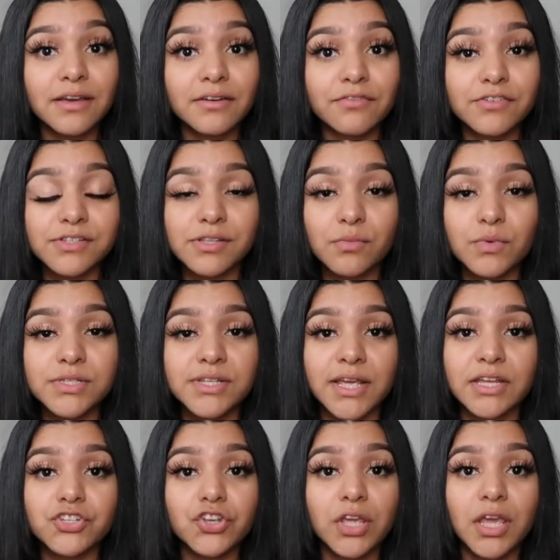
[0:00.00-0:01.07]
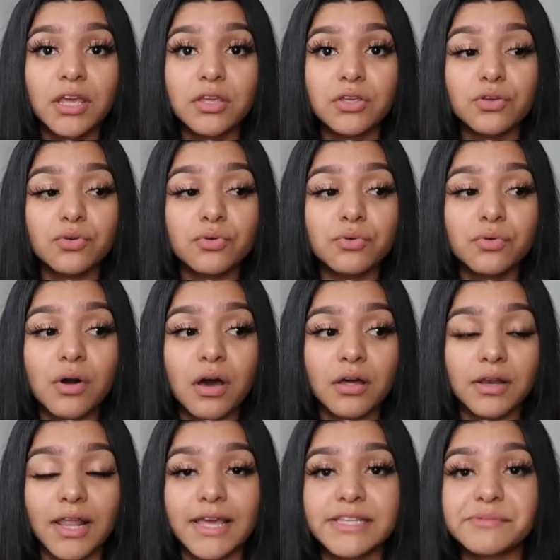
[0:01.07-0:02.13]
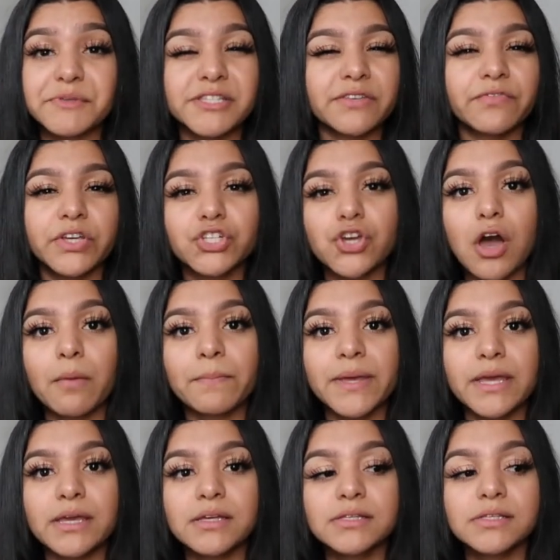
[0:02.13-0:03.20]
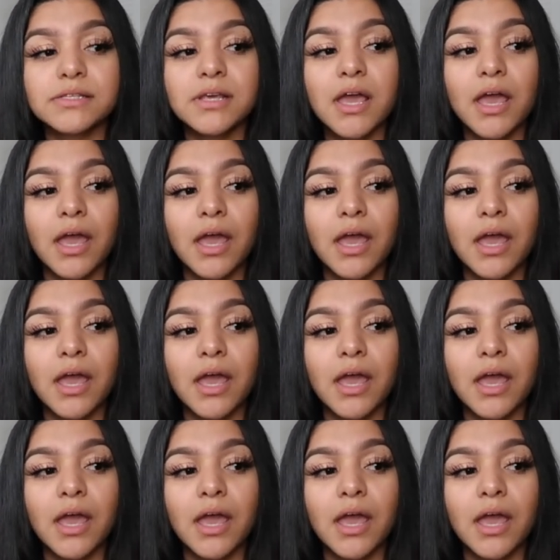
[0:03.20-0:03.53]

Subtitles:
for someone to educate you on like specific topics,